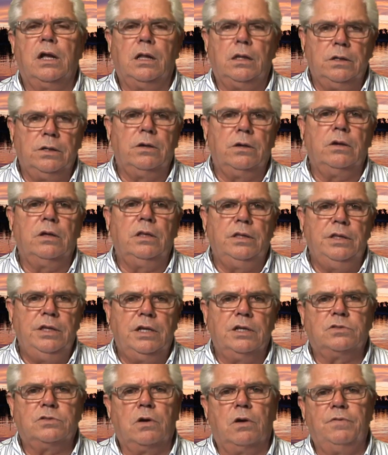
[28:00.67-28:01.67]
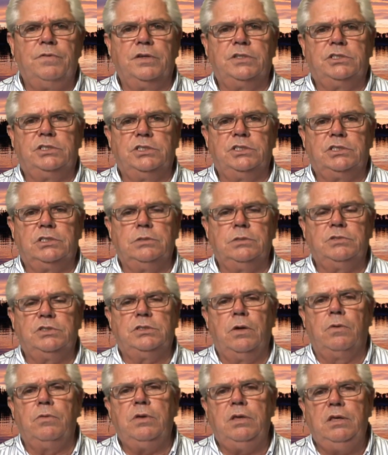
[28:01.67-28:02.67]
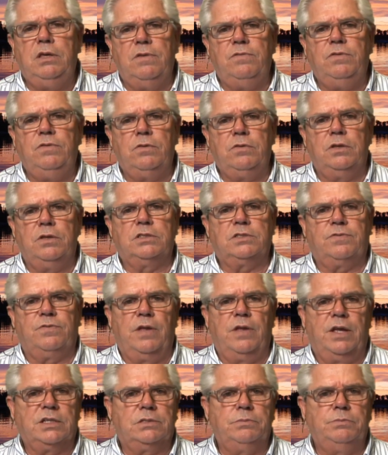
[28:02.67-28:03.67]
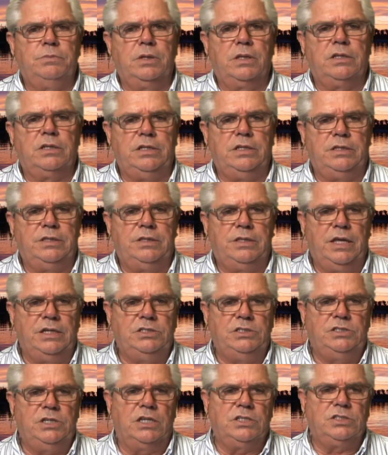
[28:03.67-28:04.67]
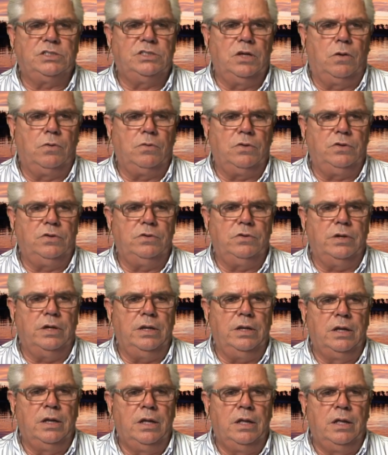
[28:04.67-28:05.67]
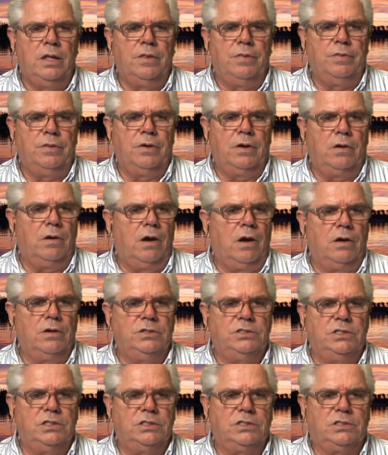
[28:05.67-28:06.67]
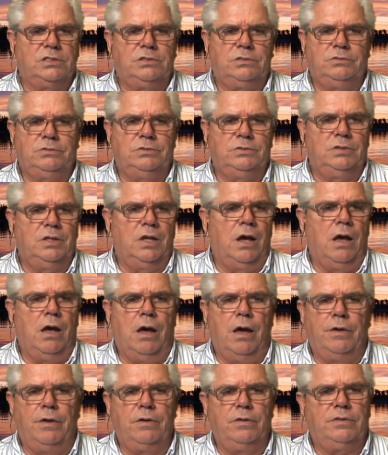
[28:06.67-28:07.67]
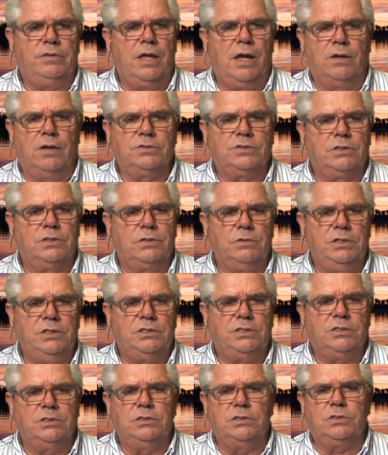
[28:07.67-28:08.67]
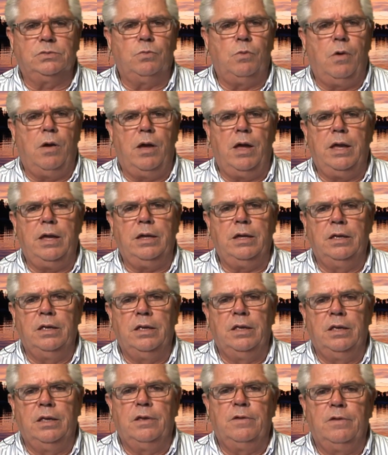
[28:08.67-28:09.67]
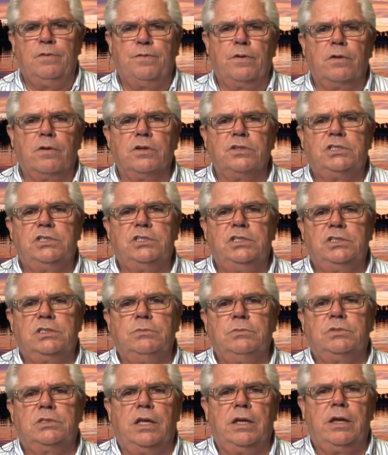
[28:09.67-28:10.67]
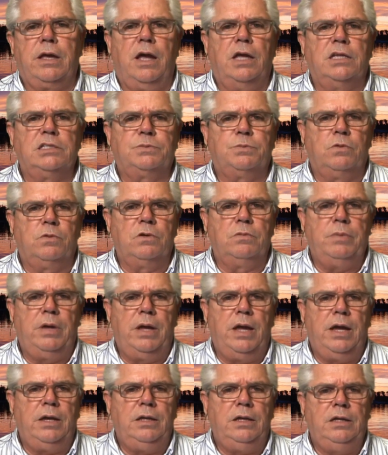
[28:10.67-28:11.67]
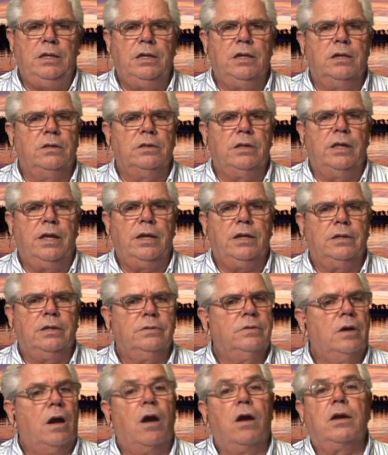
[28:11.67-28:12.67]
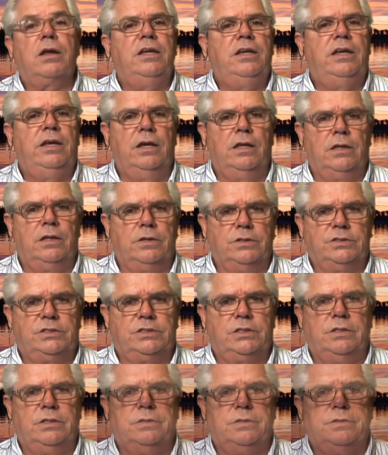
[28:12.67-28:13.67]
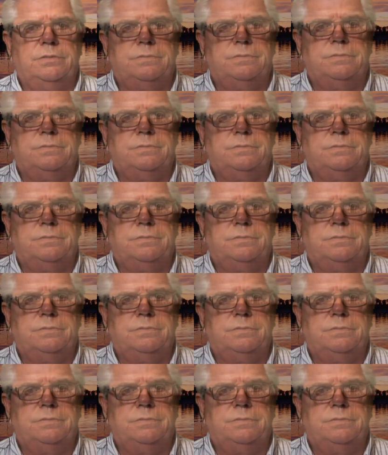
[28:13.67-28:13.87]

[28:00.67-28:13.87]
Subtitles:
Clear oligotrophic systems don't give you this flexibility. They just don't do it. There are just 100,000 reasons why fertile systems like Osborne Bay, Eagle Lake are killers.